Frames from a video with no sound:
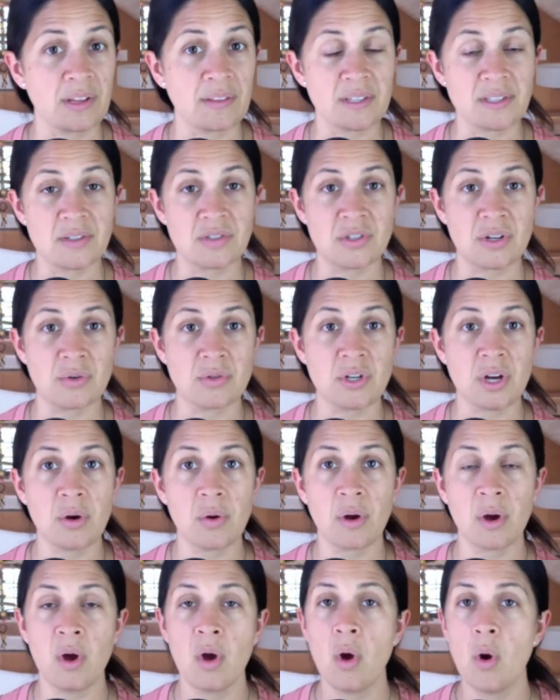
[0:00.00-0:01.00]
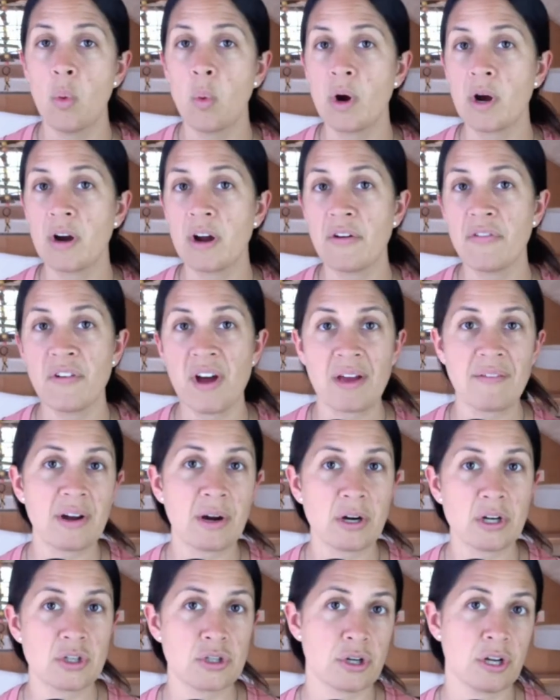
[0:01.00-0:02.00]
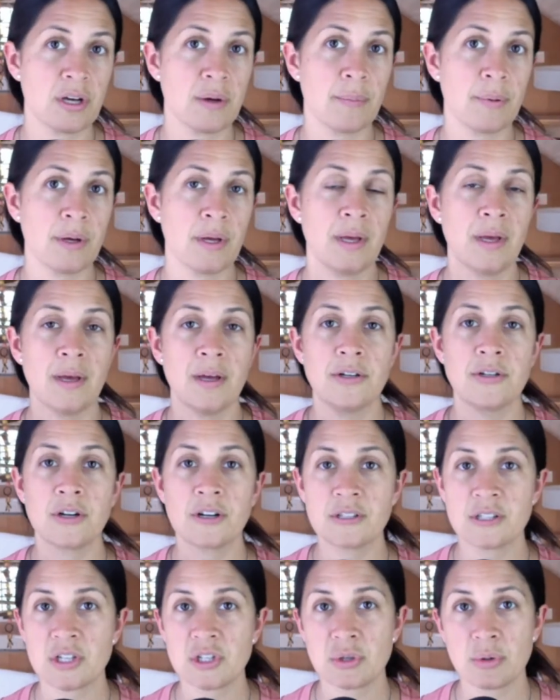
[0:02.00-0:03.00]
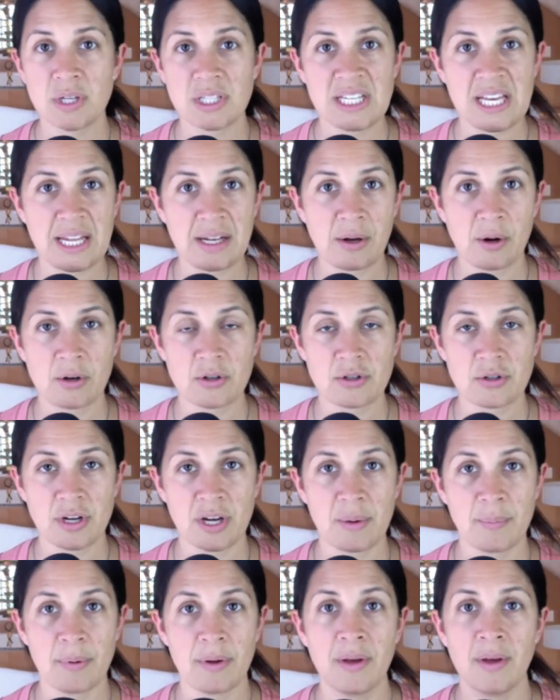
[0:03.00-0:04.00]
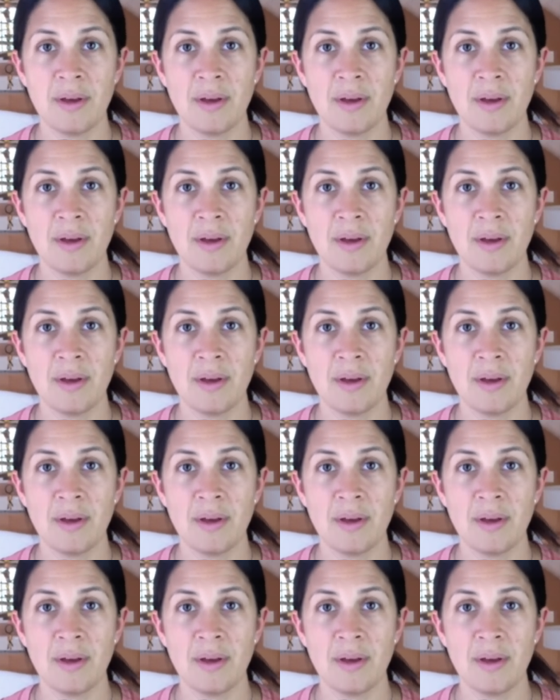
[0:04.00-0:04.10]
And this is no joke, where a five hour trip turns into a 10 hour trip.